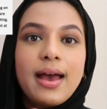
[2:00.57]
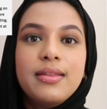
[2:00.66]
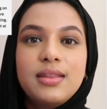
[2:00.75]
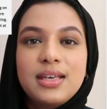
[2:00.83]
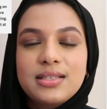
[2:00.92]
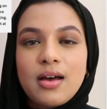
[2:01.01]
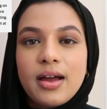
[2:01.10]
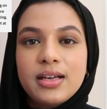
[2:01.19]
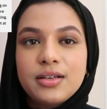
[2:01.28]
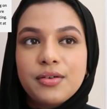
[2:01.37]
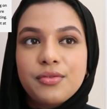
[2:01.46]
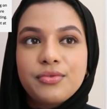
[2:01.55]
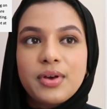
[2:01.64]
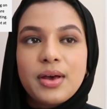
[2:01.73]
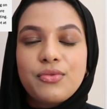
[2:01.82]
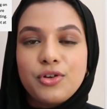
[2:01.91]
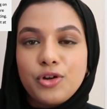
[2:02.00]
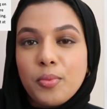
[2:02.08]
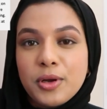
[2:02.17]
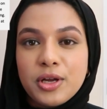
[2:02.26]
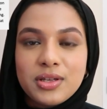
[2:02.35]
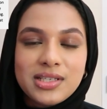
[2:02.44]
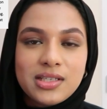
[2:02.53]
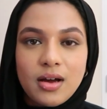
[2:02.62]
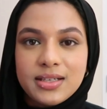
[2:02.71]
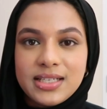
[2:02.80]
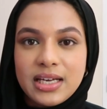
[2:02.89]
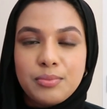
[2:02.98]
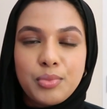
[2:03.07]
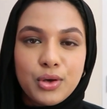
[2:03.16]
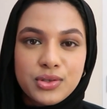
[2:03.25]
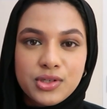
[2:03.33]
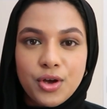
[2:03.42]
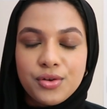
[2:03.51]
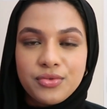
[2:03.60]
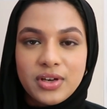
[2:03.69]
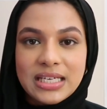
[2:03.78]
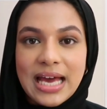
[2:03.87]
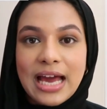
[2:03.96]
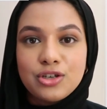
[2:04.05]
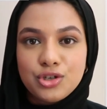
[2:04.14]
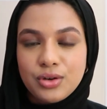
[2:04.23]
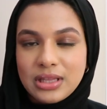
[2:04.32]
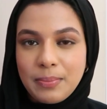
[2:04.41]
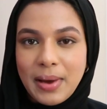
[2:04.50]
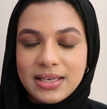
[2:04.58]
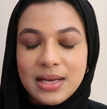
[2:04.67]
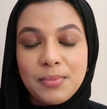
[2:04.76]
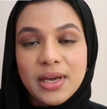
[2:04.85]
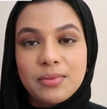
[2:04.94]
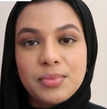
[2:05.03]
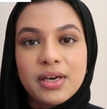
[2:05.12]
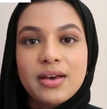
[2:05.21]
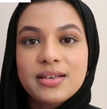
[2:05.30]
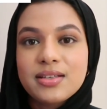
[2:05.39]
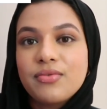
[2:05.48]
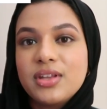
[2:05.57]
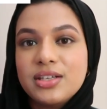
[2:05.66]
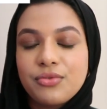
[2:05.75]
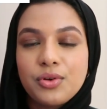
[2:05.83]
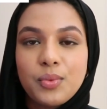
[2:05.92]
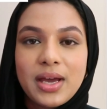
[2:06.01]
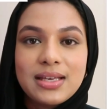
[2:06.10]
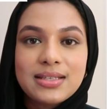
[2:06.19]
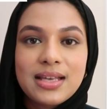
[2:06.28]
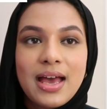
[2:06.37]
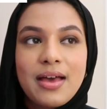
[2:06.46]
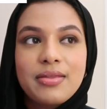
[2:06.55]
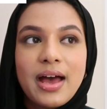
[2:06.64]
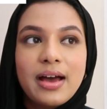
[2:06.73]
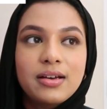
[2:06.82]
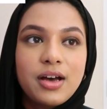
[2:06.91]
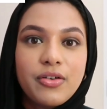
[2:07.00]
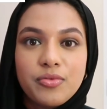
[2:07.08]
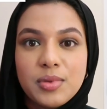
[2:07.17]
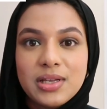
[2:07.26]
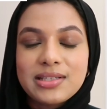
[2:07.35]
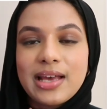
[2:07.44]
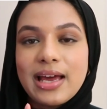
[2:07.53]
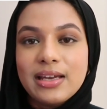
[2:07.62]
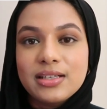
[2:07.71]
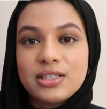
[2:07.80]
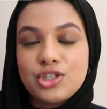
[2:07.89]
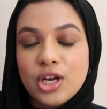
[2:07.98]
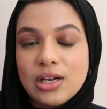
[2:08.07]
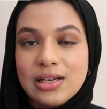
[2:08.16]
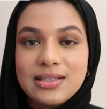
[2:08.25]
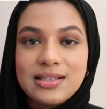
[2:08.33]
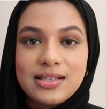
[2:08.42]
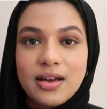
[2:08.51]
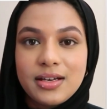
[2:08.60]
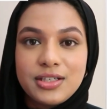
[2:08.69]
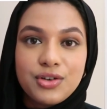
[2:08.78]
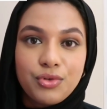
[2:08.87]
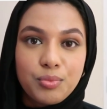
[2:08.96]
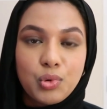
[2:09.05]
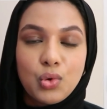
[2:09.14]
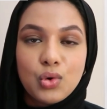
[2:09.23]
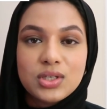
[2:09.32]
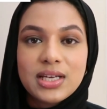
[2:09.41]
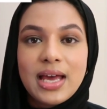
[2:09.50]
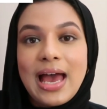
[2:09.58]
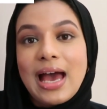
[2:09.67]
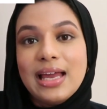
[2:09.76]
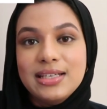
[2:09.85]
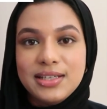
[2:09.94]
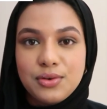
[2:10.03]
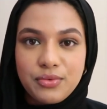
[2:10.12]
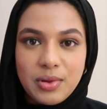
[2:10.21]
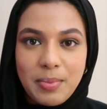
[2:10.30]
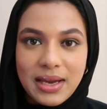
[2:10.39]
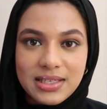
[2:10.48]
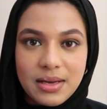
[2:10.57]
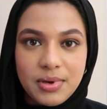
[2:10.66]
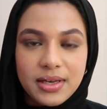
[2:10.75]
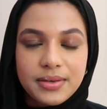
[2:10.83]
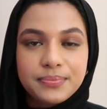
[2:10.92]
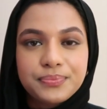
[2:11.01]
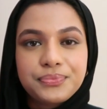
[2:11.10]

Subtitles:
and this kind of phenomenon started post-COVID and during the pandemic because of the different ways that governments and journalists decided to report and deal with the pandemic.